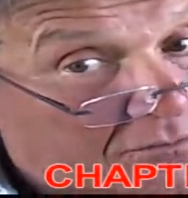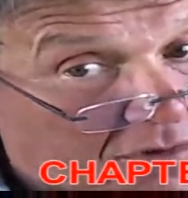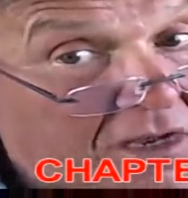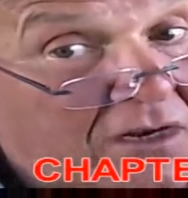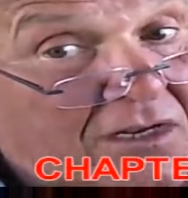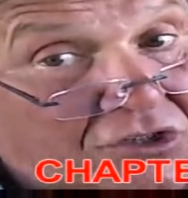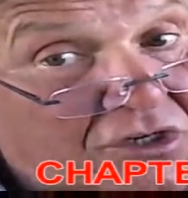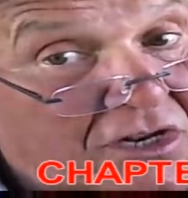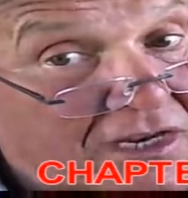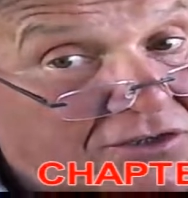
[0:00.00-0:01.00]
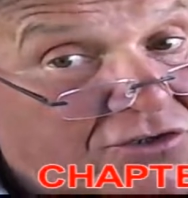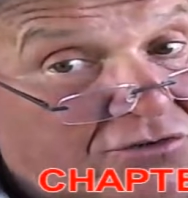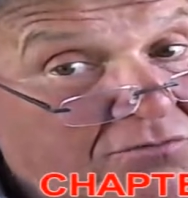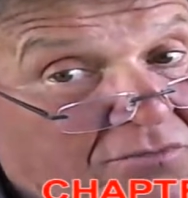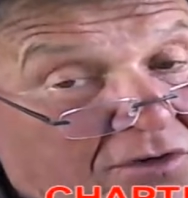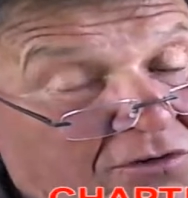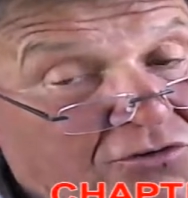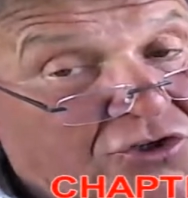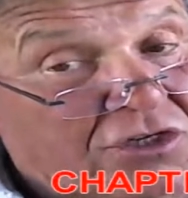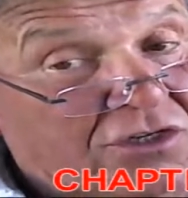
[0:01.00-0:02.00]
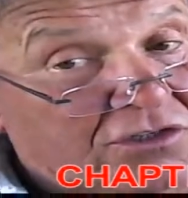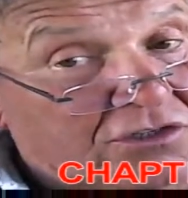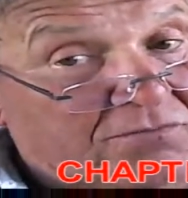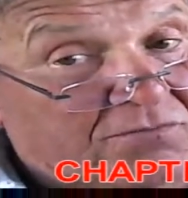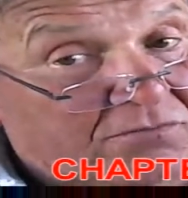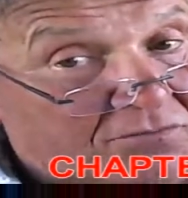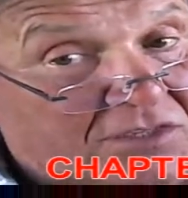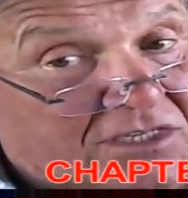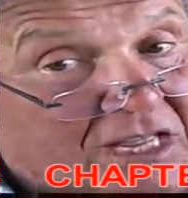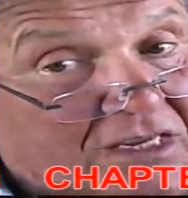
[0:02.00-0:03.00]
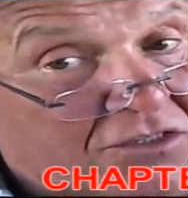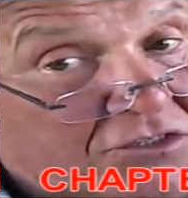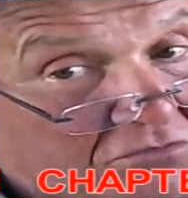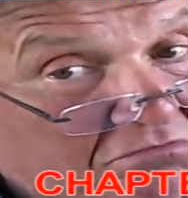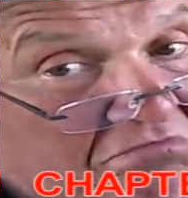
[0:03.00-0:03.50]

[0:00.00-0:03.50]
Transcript: unless you like cheese steaks,